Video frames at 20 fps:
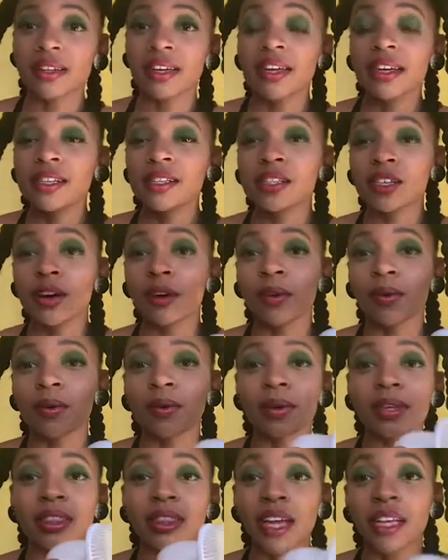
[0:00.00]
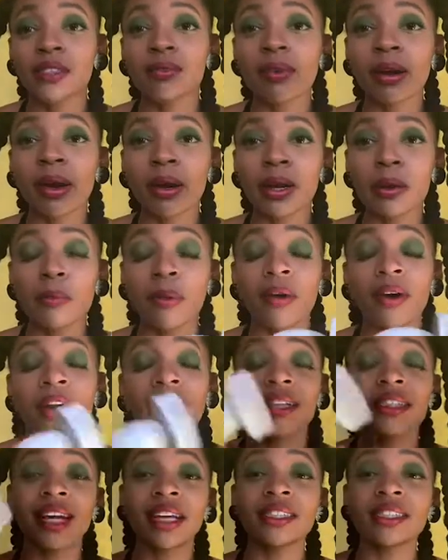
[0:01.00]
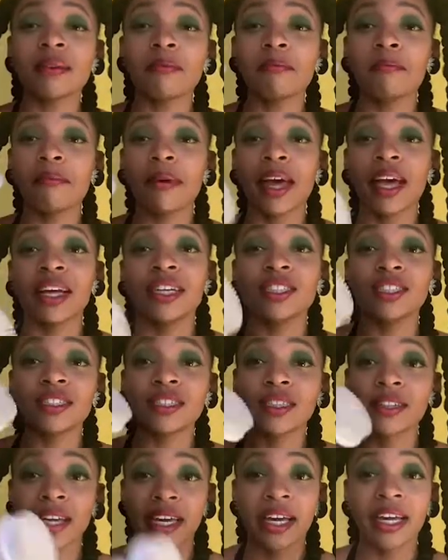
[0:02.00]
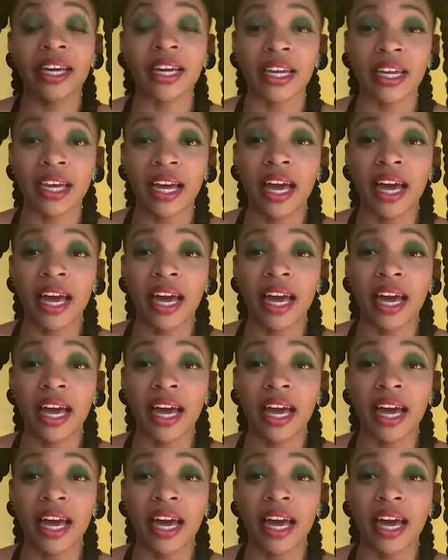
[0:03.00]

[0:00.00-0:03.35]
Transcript: So that's very important. That's a major key.